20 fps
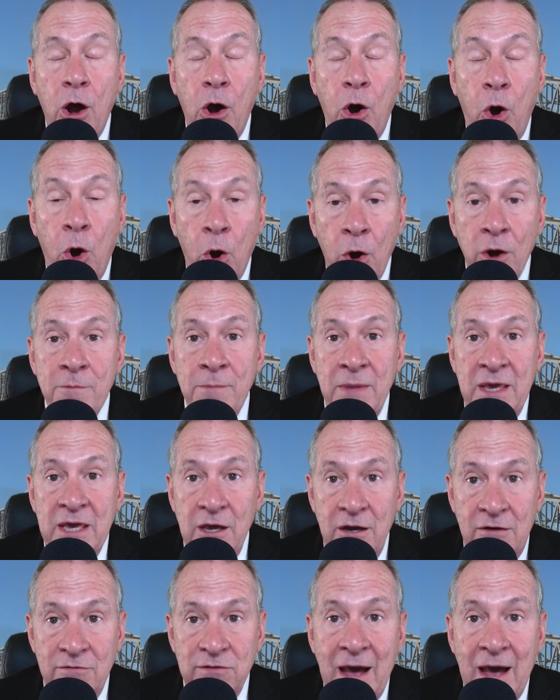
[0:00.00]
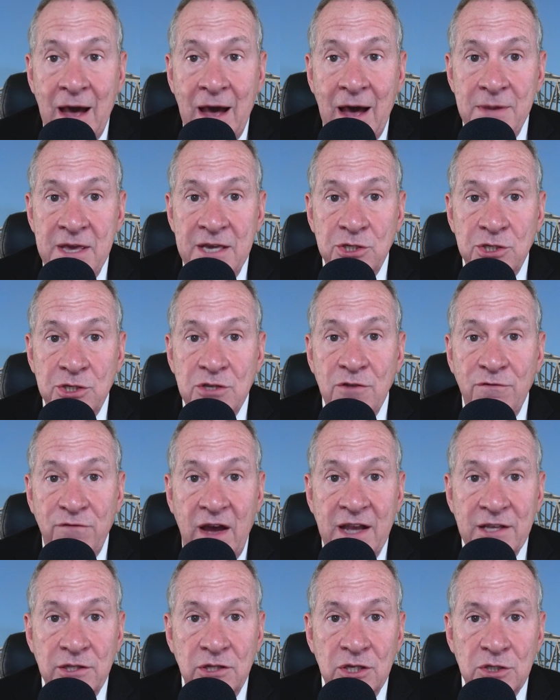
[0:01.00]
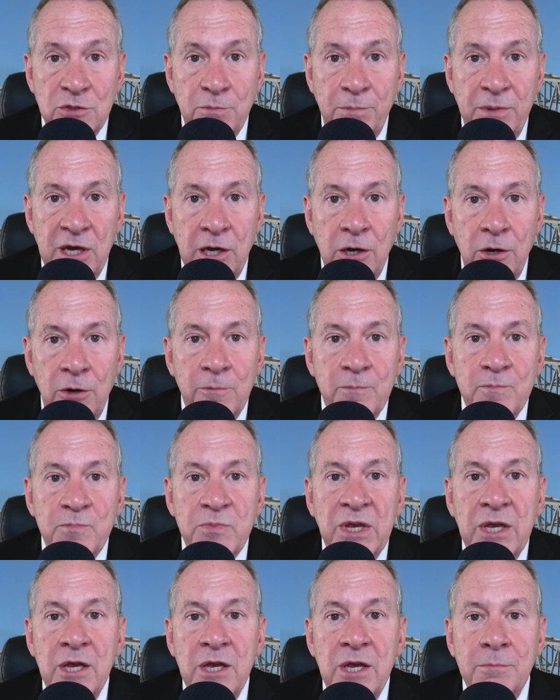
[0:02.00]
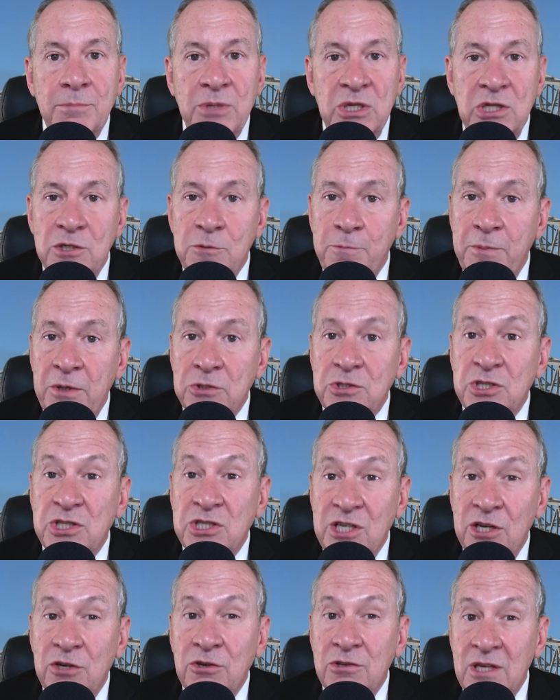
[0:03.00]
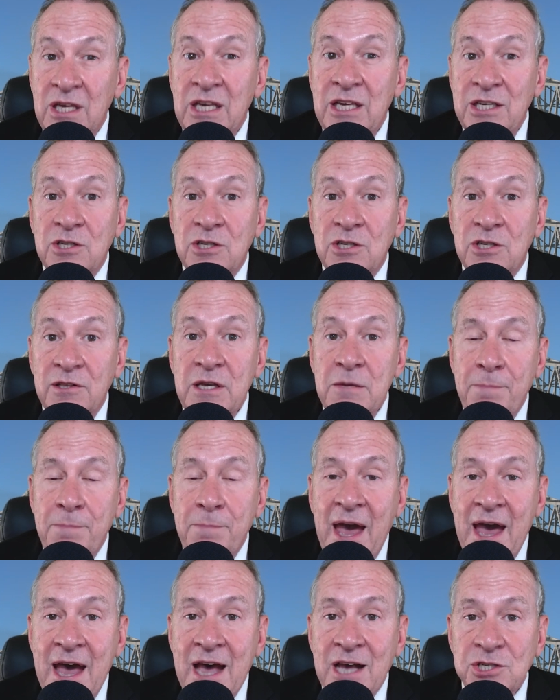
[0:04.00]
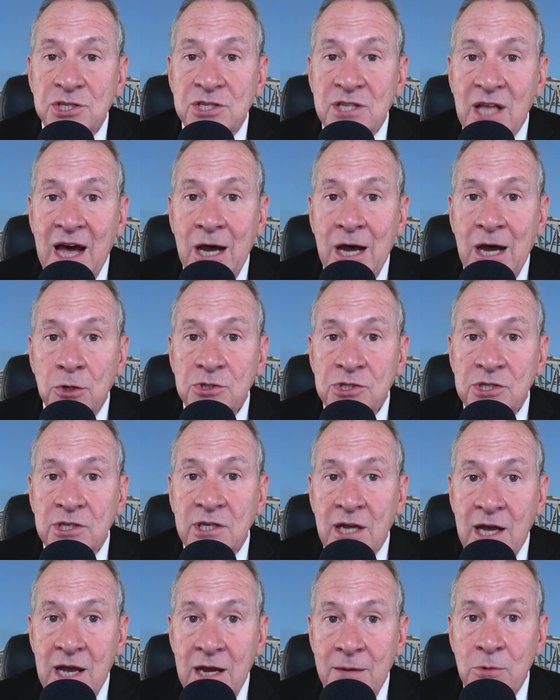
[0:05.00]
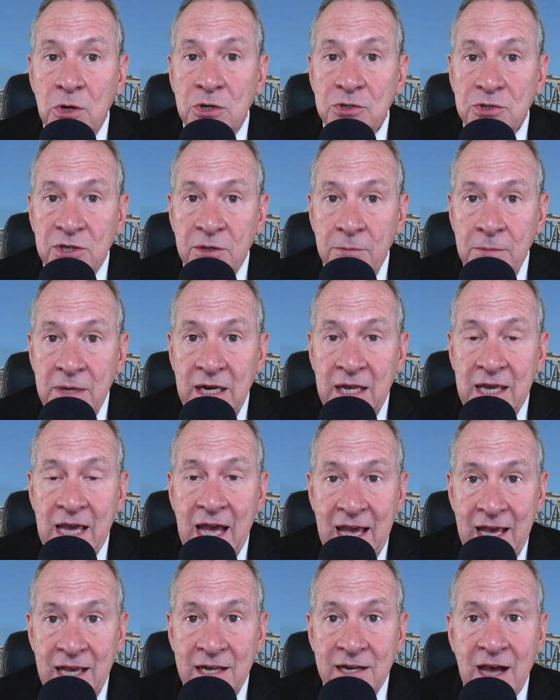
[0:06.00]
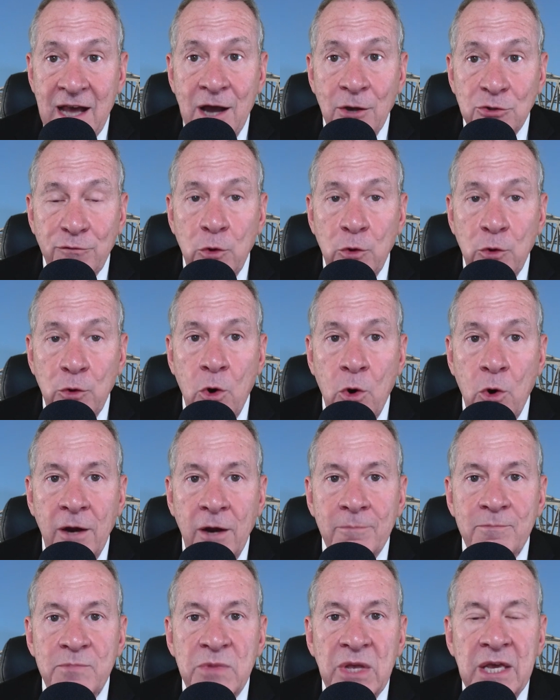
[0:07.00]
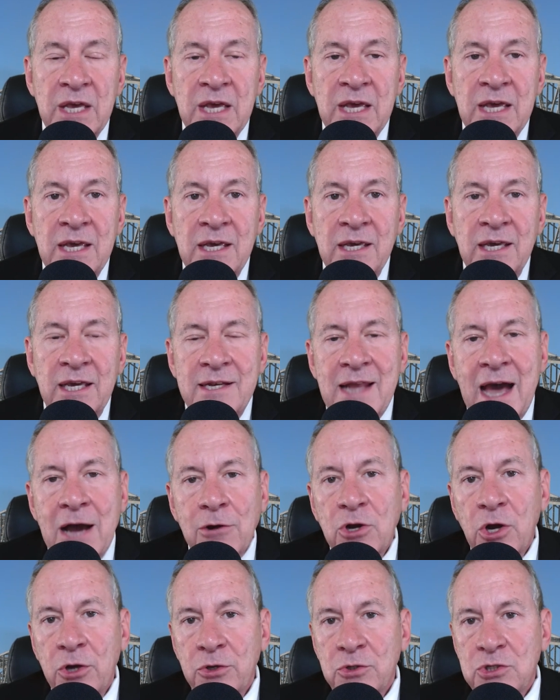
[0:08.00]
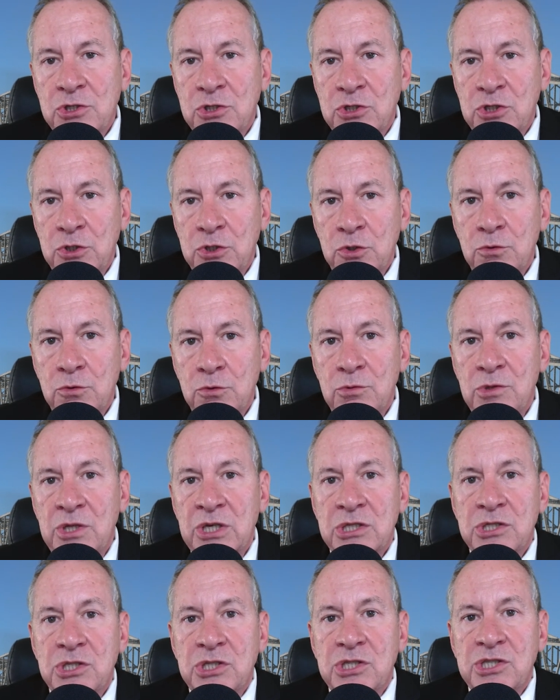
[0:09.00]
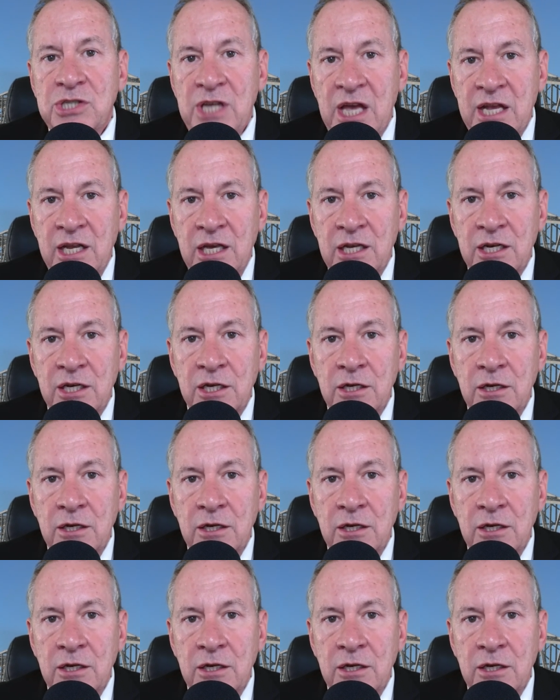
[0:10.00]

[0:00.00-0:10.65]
army of lobbyists to fight this bill. But this bill still easily passed the House Commerce Committee and House floor. It now goes to the Senate